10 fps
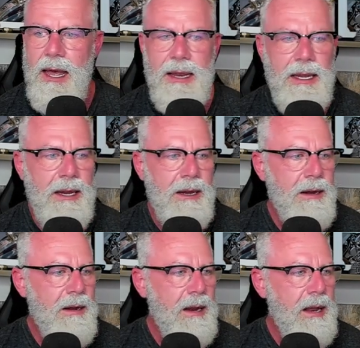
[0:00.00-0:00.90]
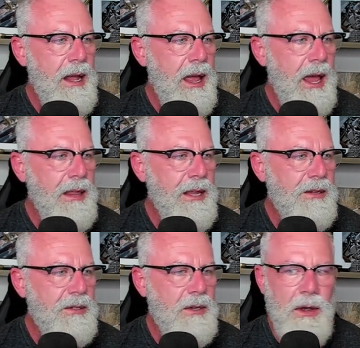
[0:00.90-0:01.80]
of here. And
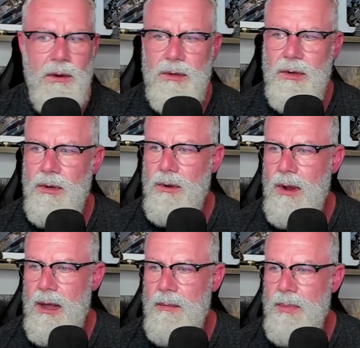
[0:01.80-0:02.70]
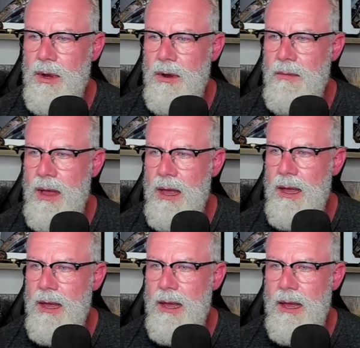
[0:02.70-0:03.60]
let's go to boom
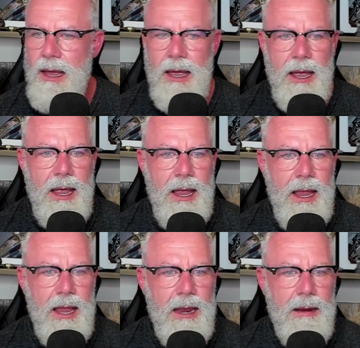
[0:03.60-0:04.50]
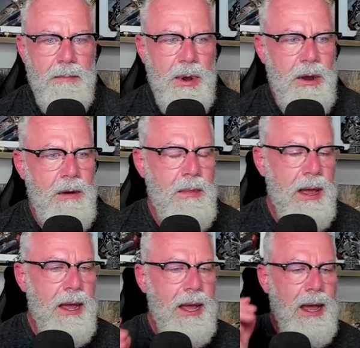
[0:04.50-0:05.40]
and boom,
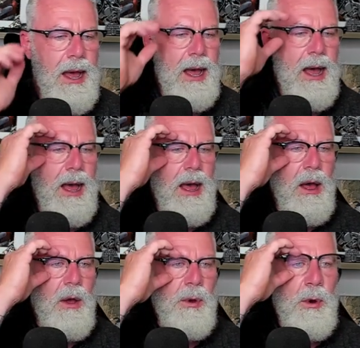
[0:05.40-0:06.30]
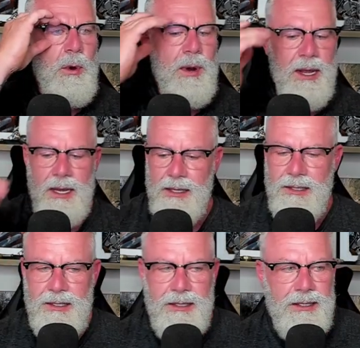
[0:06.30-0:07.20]
whoo,
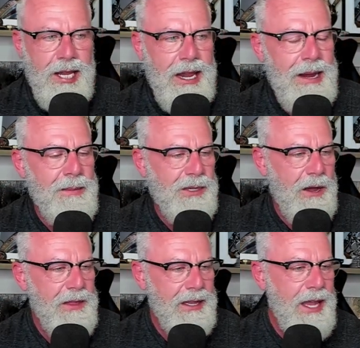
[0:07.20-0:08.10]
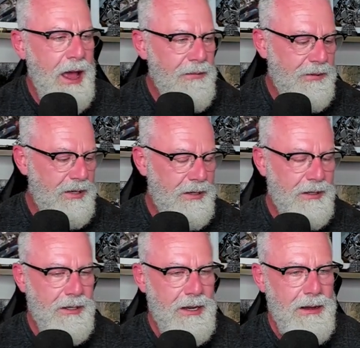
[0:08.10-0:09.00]
teams on the left,
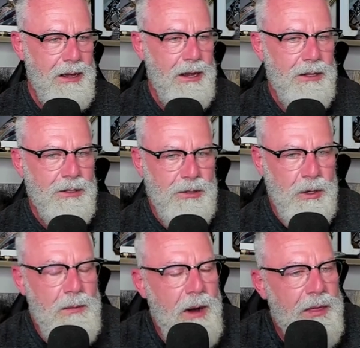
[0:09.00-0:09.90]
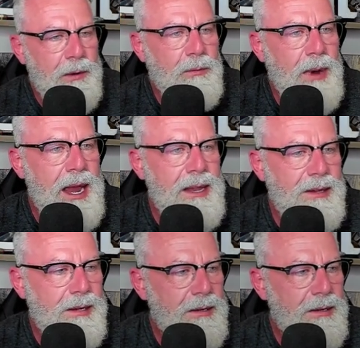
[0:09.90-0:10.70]
zoom on the right.